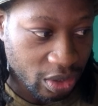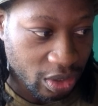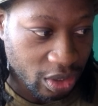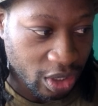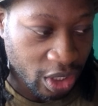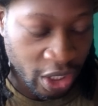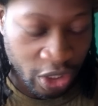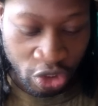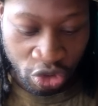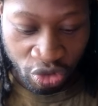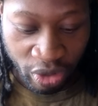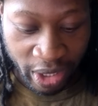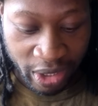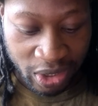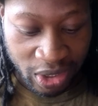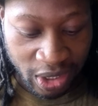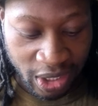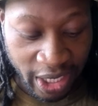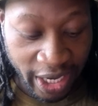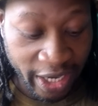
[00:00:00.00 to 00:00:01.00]
It's trying
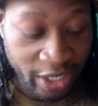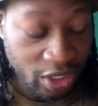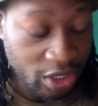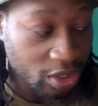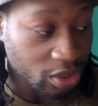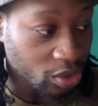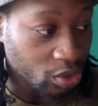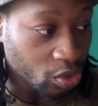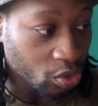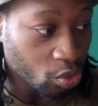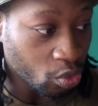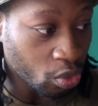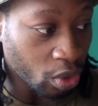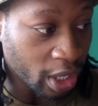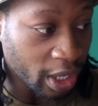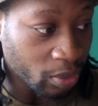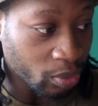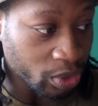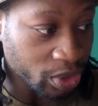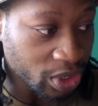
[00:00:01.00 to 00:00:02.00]
to guess what
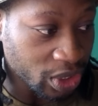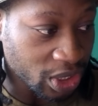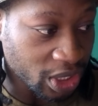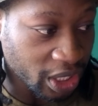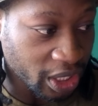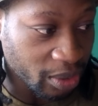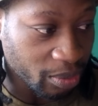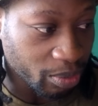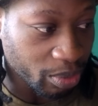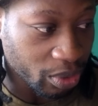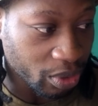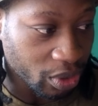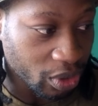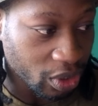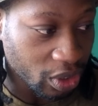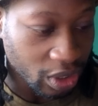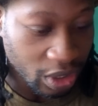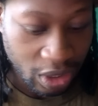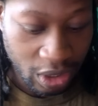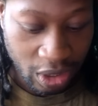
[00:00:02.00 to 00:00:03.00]
I want to type,
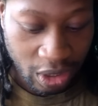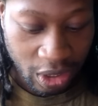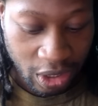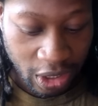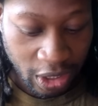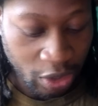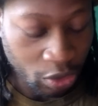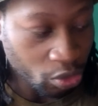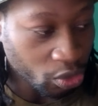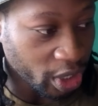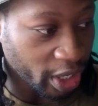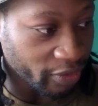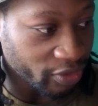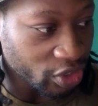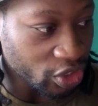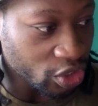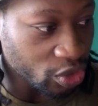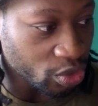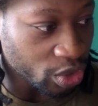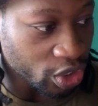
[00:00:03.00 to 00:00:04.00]
and all I have to
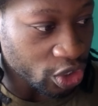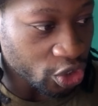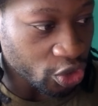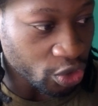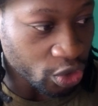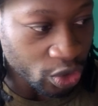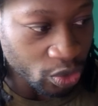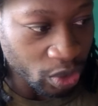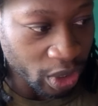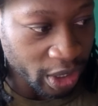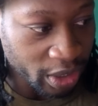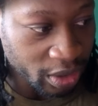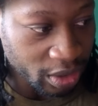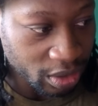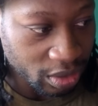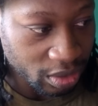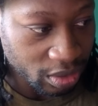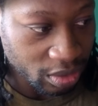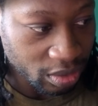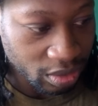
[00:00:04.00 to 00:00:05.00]
do is choose one
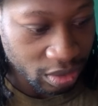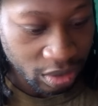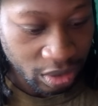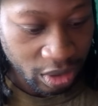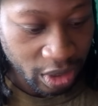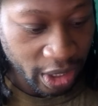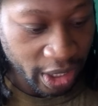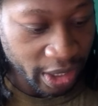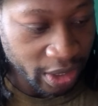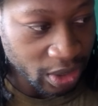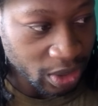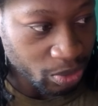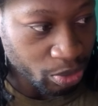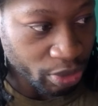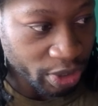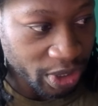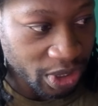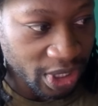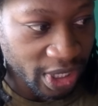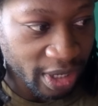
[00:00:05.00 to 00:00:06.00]
and
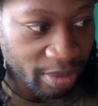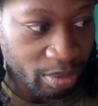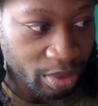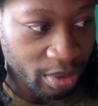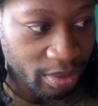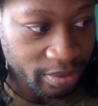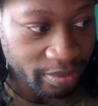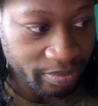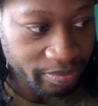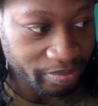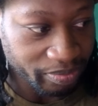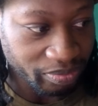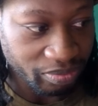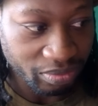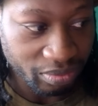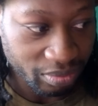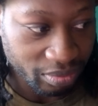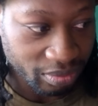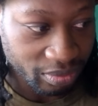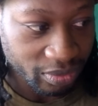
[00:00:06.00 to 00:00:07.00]
press tab.
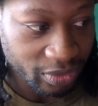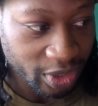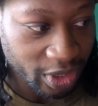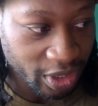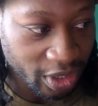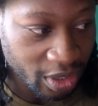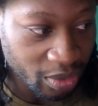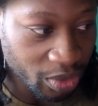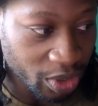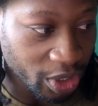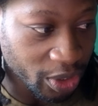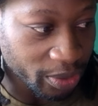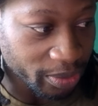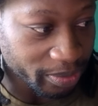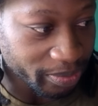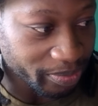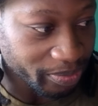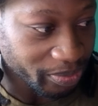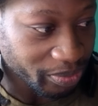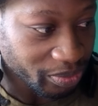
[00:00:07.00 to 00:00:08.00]
There we go.
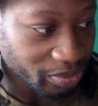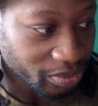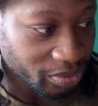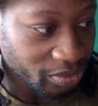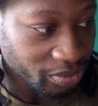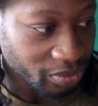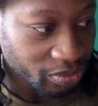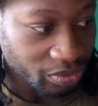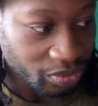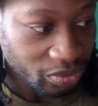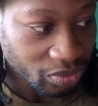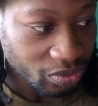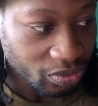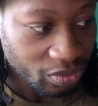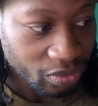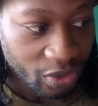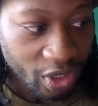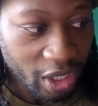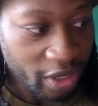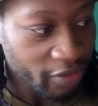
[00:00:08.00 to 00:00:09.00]

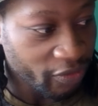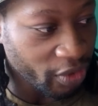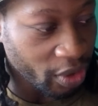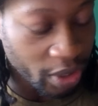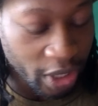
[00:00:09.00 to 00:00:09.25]
Very